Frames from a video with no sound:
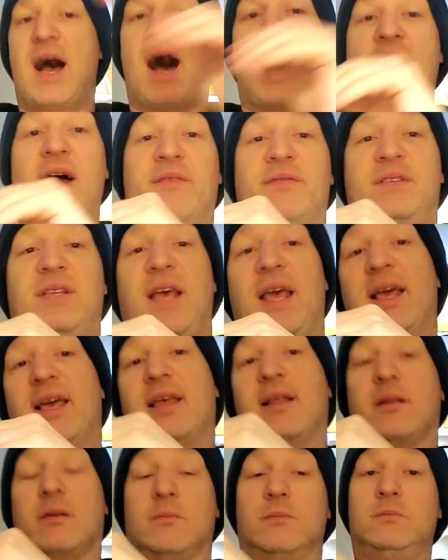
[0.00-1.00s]
I've
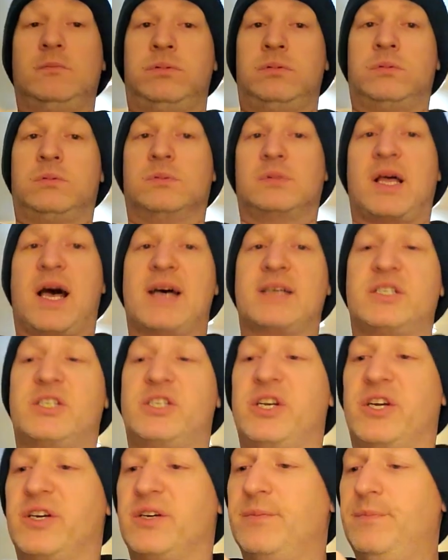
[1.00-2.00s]
taken last
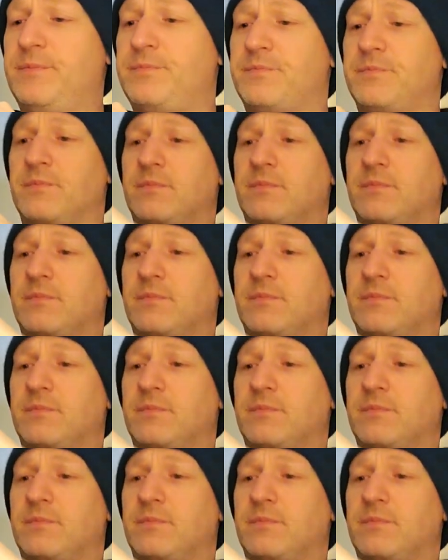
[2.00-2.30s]
year,